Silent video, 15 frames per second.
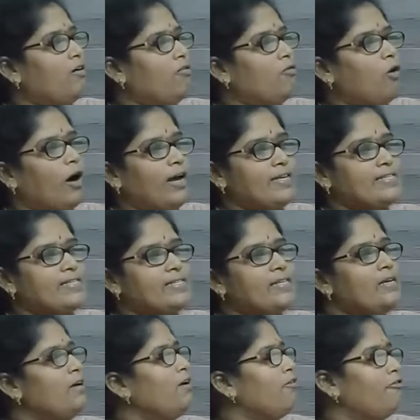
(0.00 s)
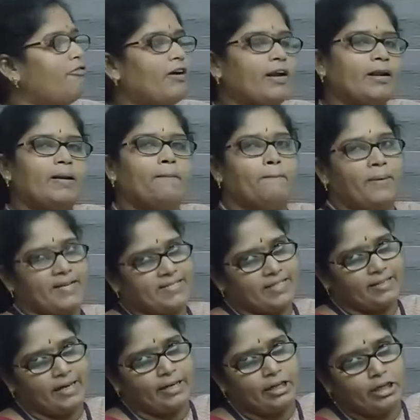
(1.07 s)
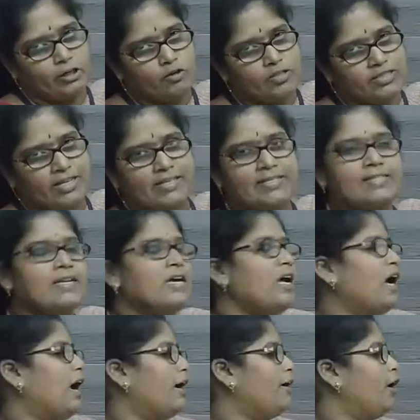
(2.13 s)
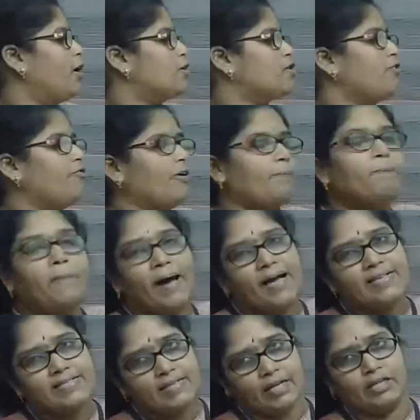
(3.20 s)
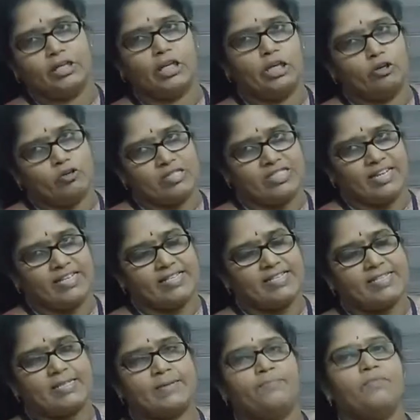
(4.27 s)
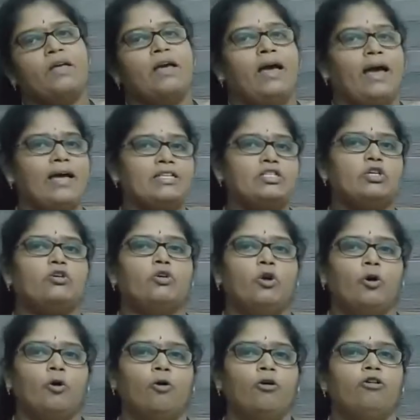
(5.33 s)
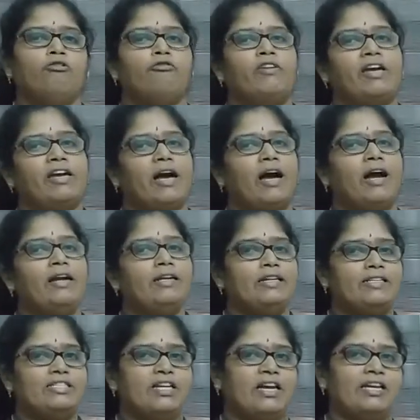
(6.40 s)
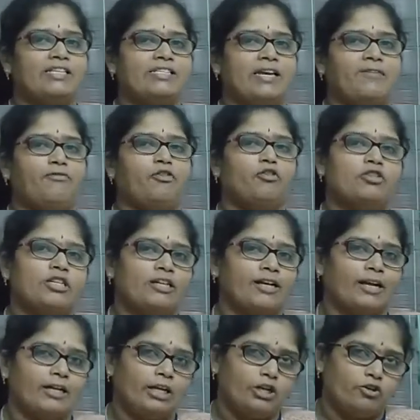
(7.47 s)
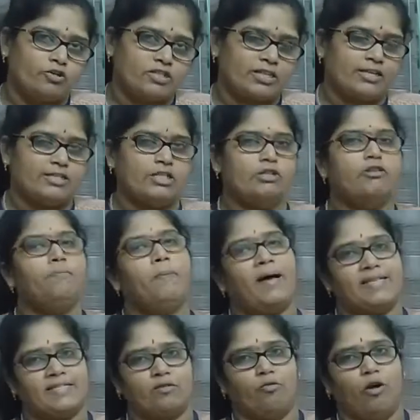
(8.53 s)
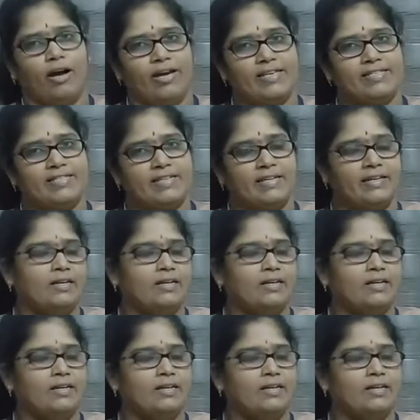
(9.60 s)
voice for present continuous tense and also for past continuous tense. As you know, we can't change a future continuous tense into passive voice.